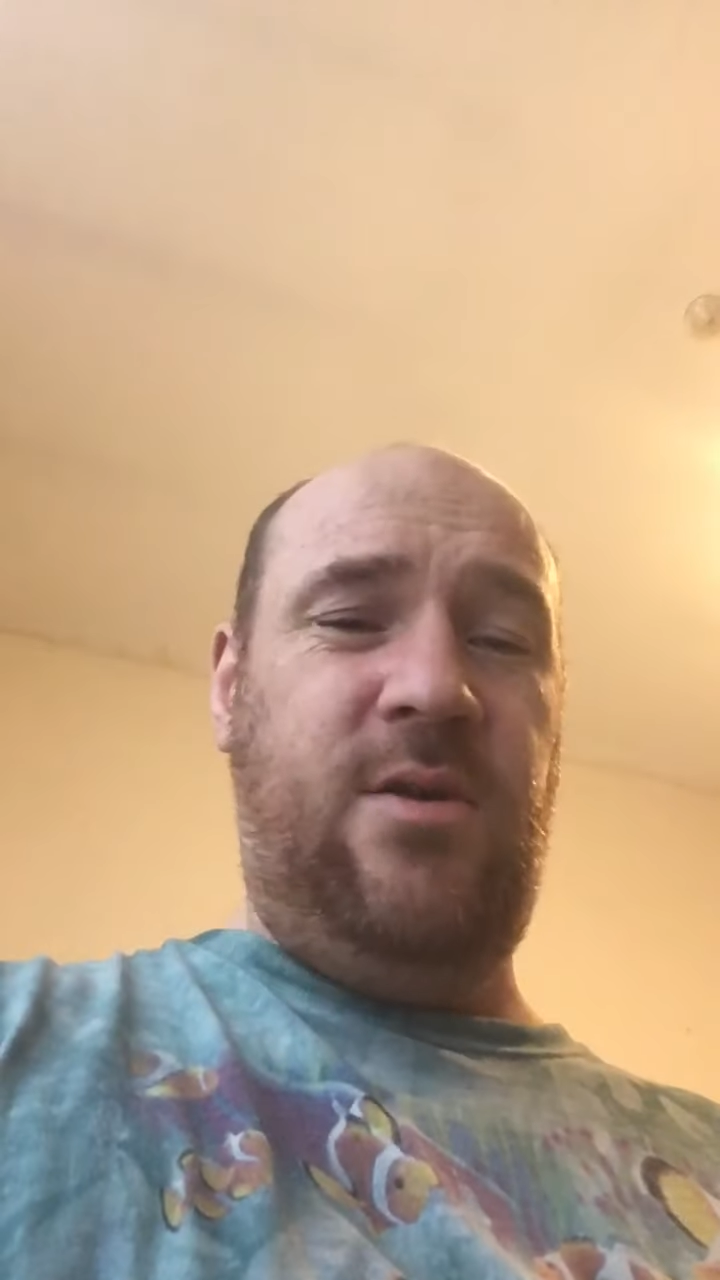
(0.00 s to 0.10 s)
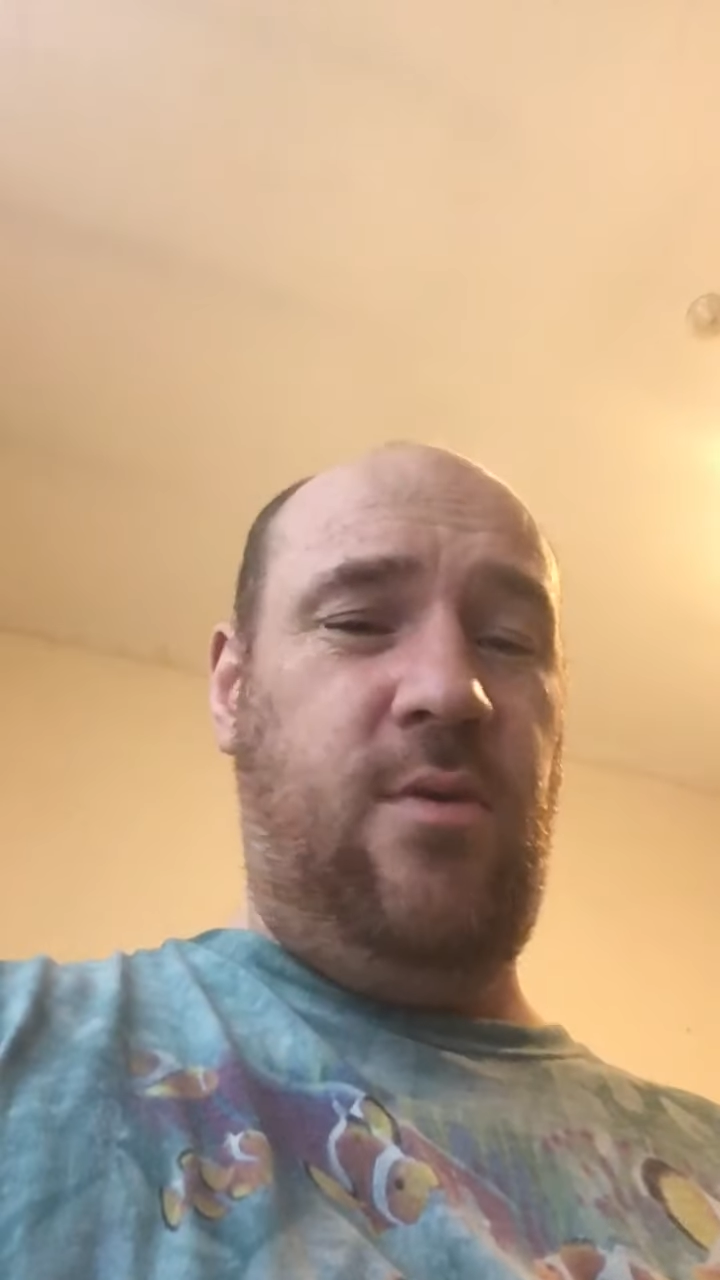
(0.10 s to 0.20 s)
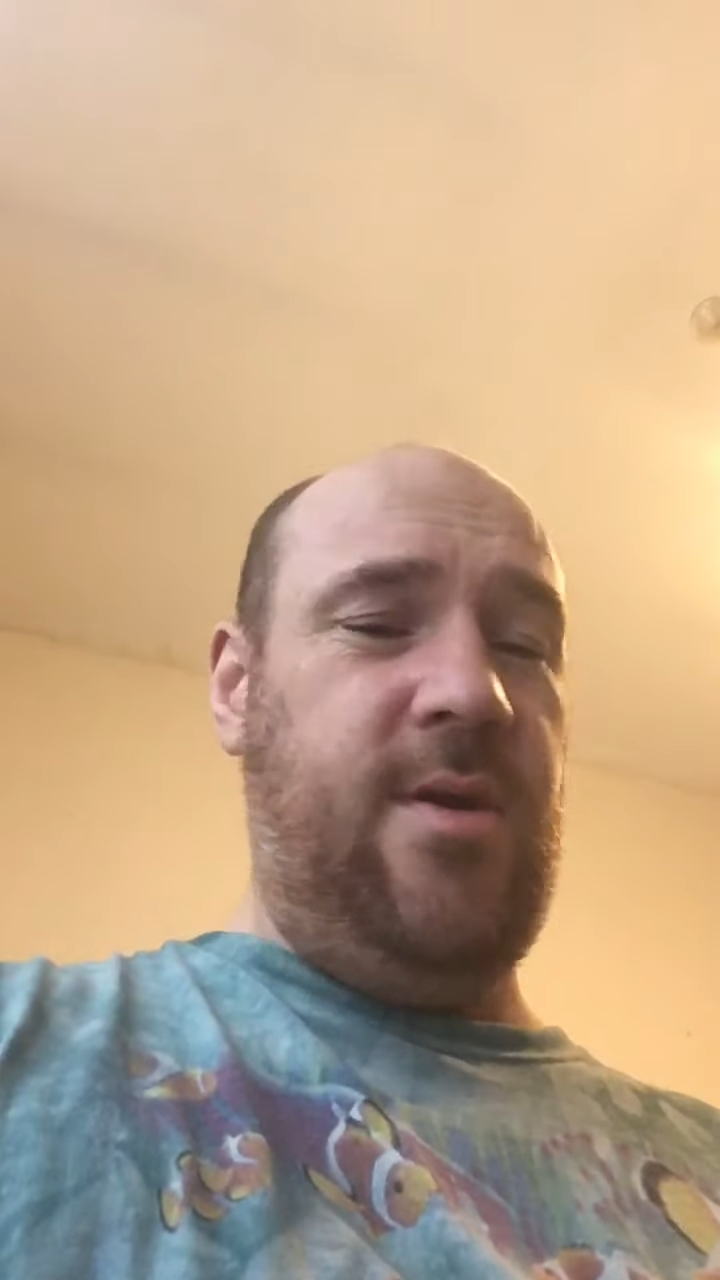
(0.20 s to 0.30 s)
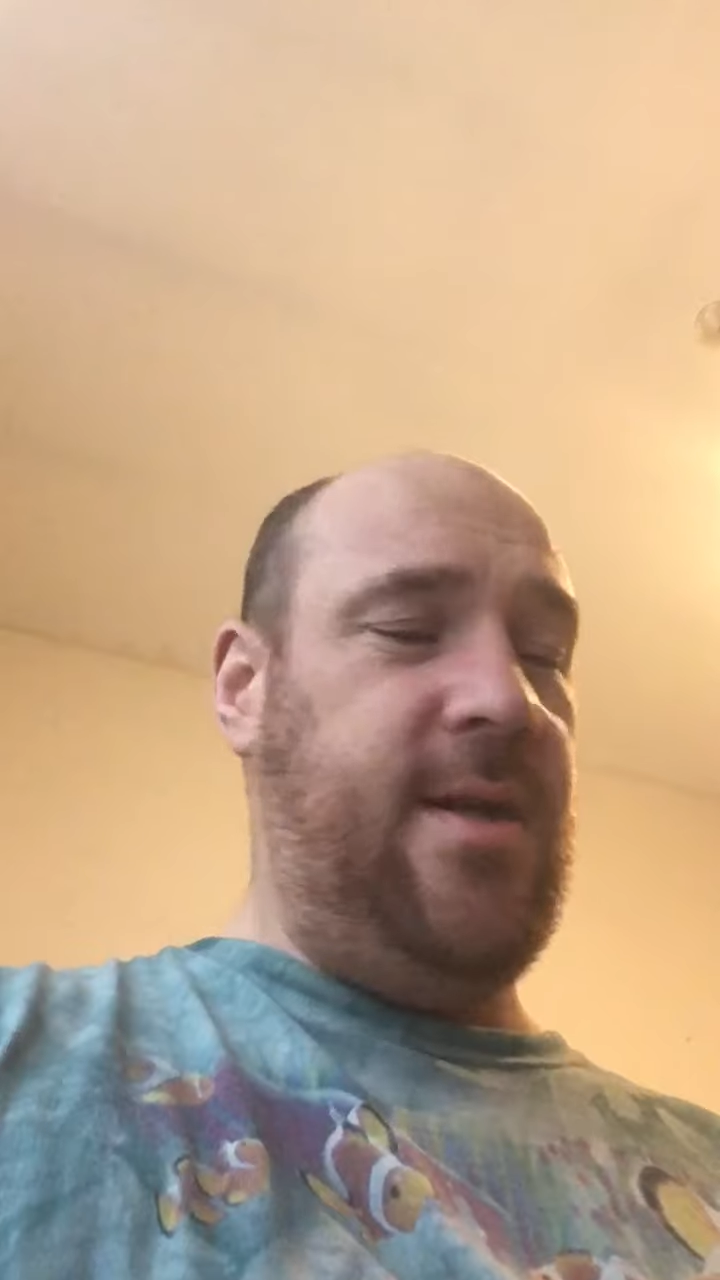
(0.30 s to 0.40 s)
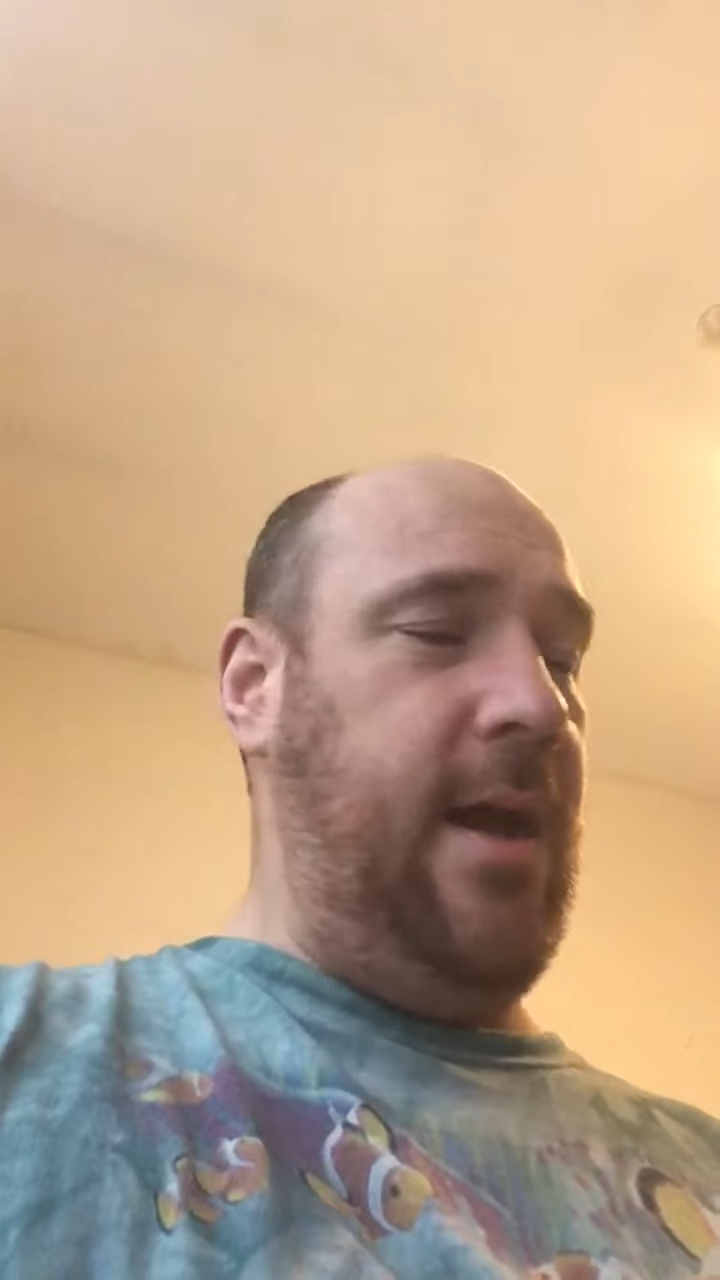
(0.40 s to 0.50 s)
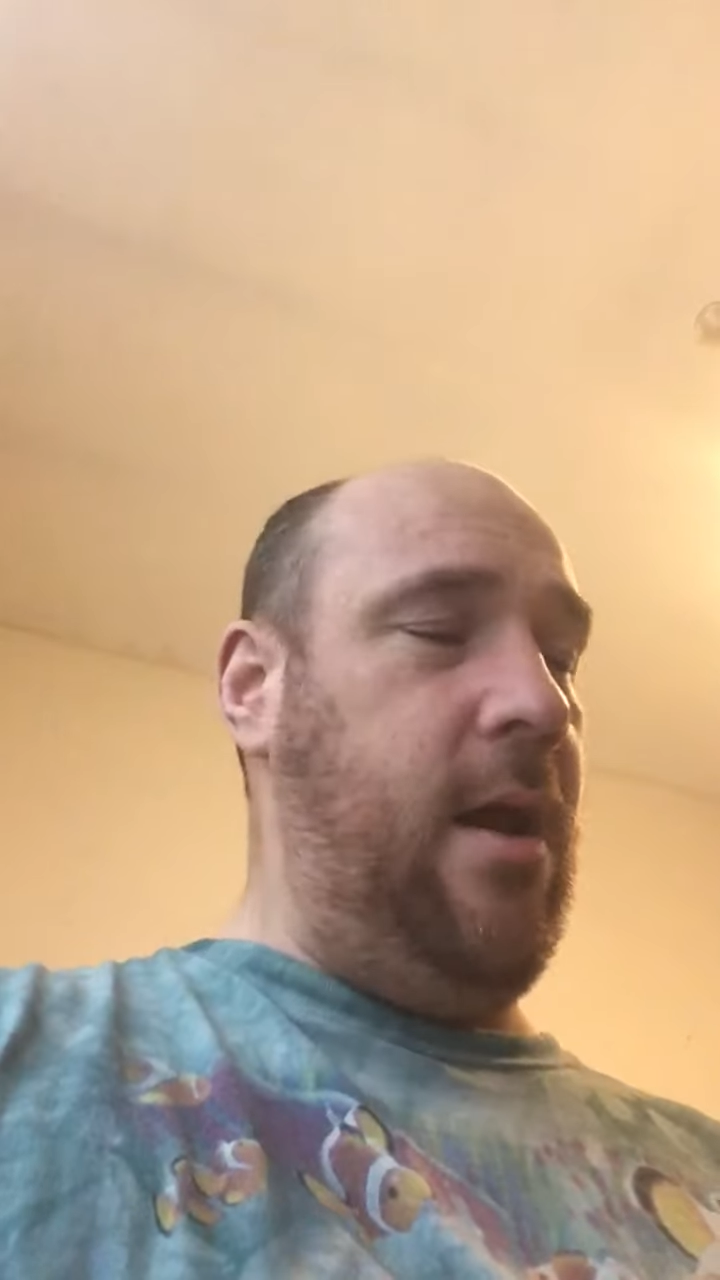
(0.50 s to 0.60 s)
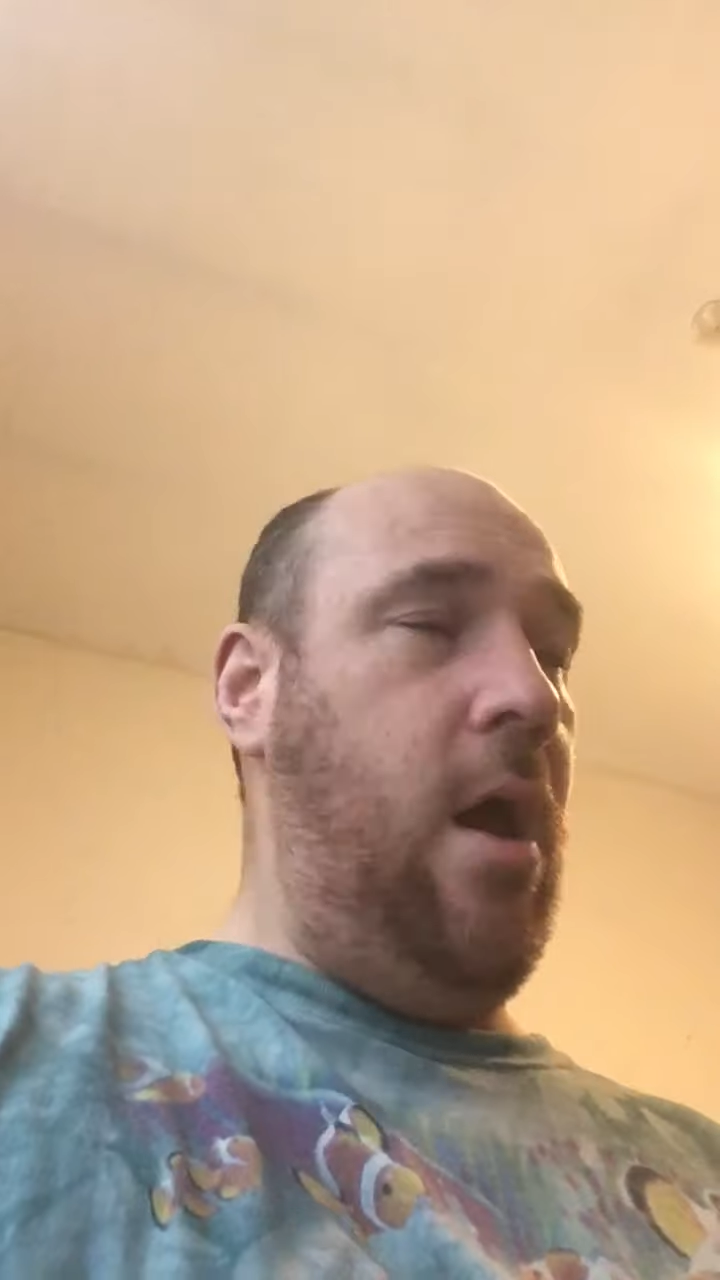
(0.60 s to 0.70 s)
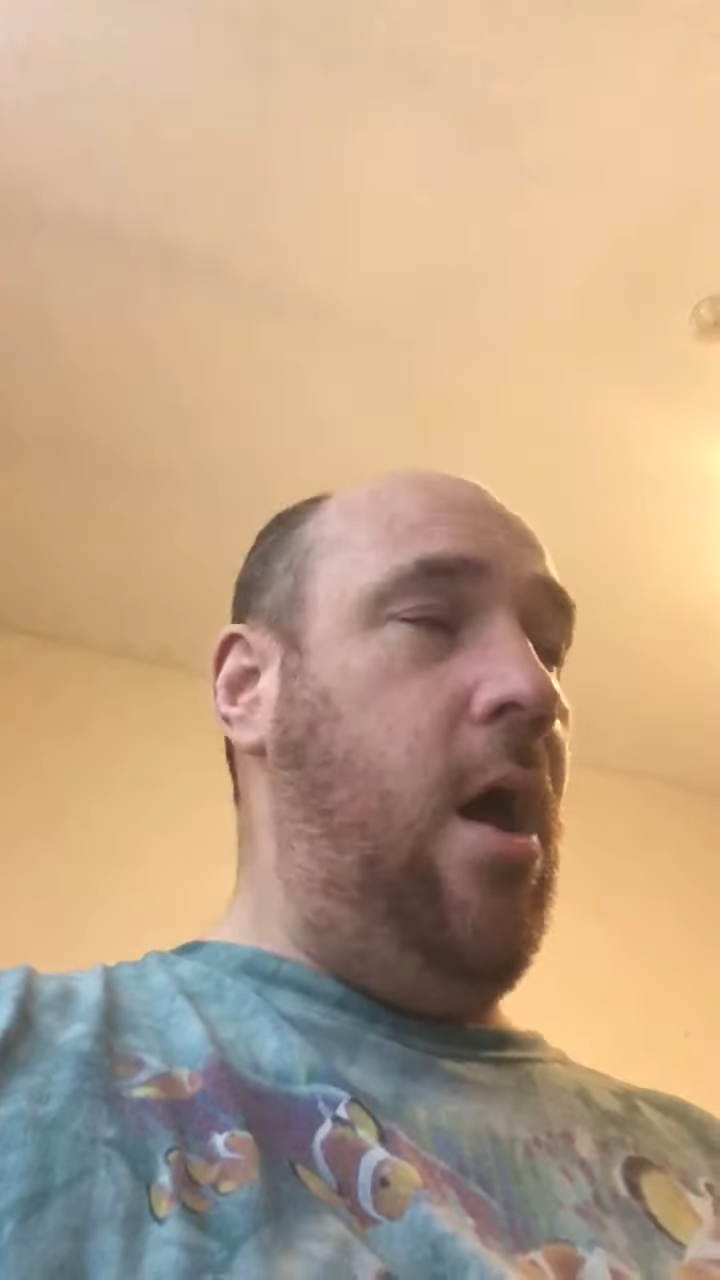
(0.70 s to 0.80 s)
worse again.